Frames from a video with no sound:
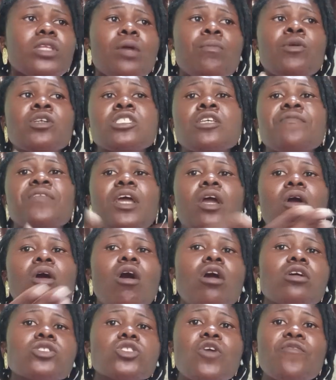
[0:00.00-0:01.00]
the
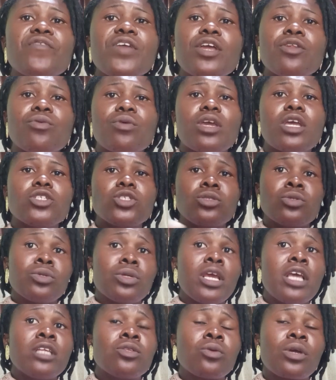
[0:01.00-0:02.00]
costs of
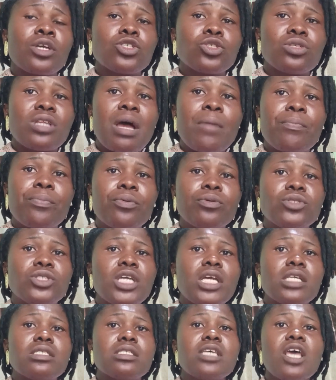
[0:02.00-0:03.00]
educational
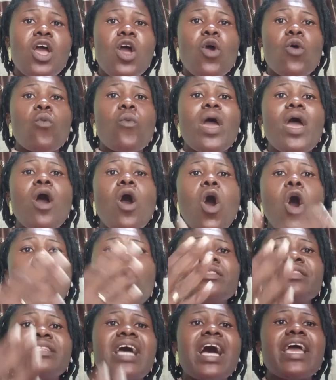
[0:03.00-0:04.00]
projects were
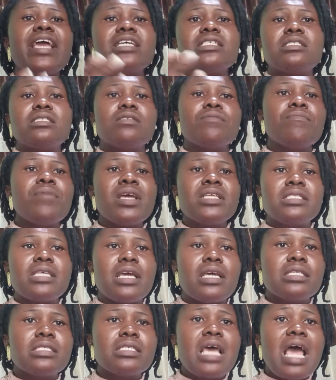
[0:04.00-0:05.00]

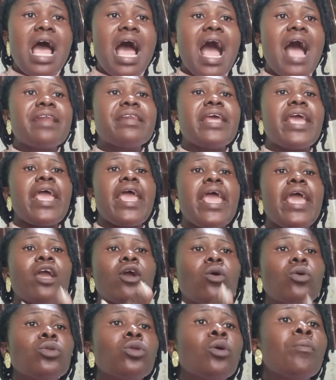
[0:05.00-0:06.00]
underestimated, and the
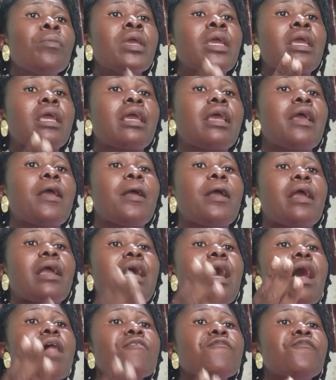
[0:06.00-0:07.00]

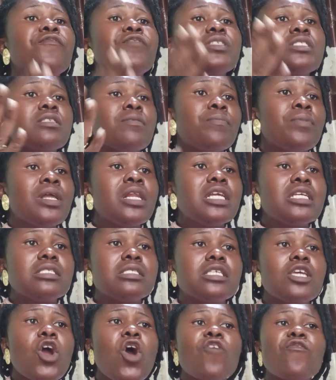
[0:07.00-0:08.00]
economical
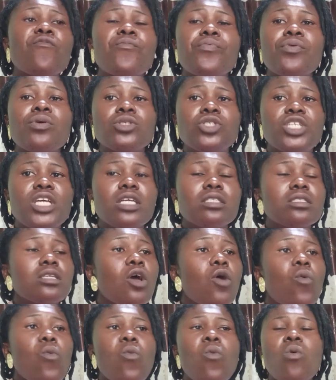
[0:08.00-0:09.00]
visibility of projects
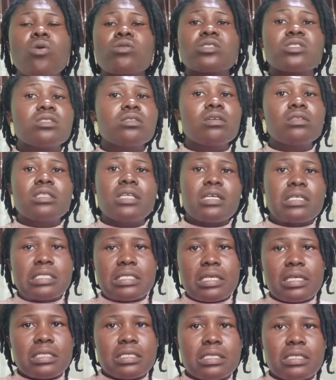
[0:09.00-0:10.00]
was not
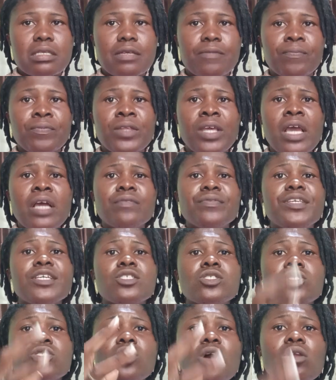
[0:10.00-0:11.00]
tested. The
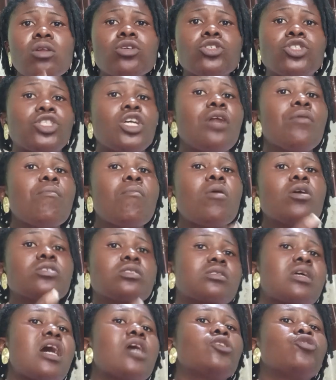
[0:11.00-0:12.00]
solution
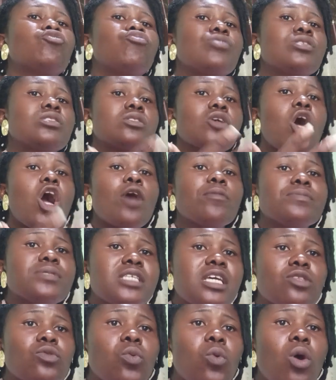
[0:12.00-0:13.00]
most countries
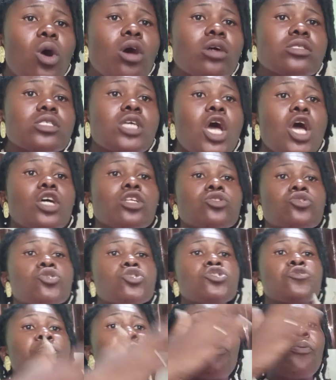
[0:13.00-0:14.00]
opted was
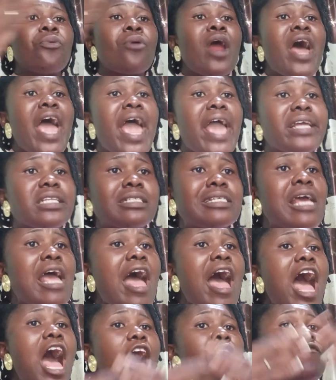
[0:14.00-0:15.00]
to spread
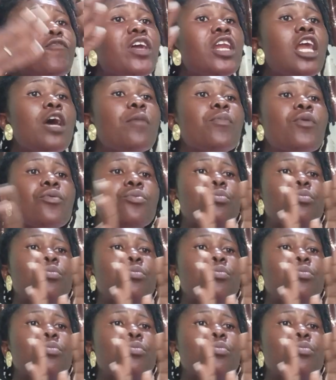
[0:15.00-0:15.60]
available